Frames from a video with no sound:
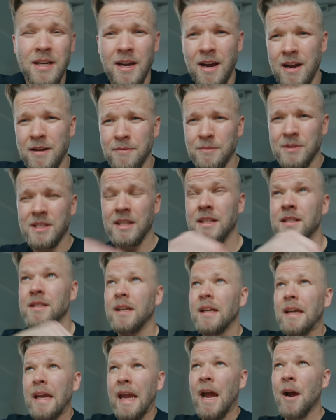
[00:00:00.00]
time since
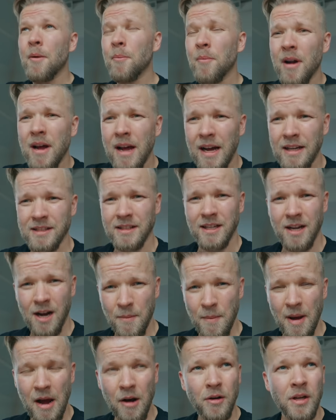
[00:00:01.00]
a camera has
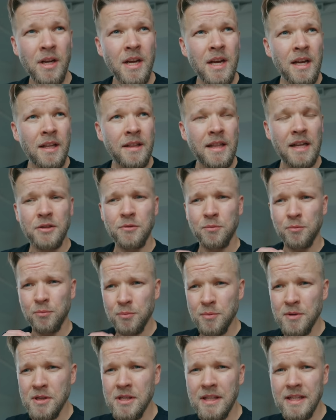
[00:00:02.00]
come out that's
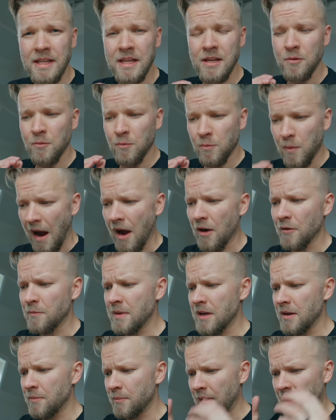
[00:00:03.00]
really wowed
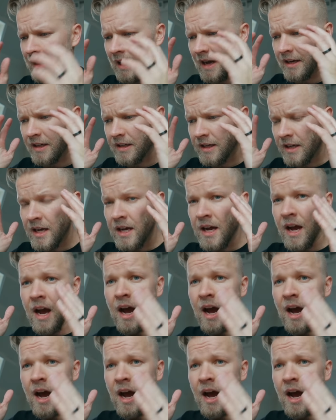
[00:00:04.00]
me and been like,